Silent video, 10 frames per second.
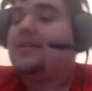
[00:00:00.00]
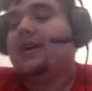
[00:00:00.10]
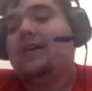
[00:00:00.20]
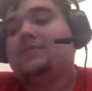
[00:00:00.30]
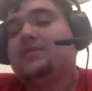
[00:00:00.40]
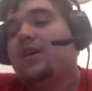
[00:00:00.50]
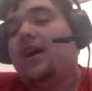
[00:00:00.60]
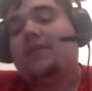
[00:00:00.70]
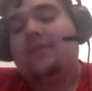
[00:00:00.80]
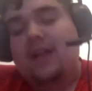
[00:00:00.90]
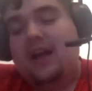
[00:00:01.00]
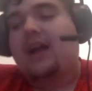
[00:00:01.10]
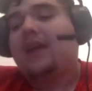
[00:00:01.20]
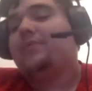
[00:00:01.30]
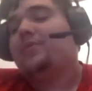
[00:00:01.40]
So
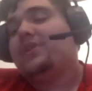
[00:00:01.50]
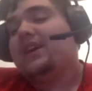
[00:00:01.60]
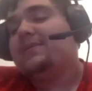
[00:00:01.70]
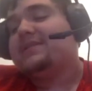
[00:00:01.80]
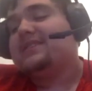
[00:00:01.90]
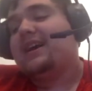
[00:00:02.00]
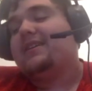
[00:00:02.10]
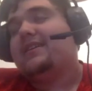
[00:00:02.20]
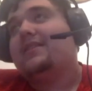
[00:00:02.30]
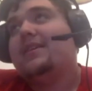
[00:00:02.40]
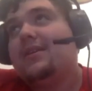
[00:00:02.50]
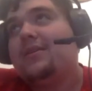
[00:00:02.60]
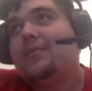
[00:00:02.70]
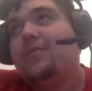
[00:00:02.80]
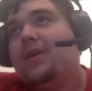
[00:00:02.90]
I really am excited.
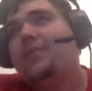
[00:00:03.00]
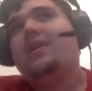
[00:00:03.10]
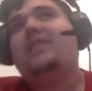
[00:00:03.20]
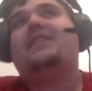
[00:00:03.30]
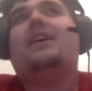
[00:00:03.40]
One of the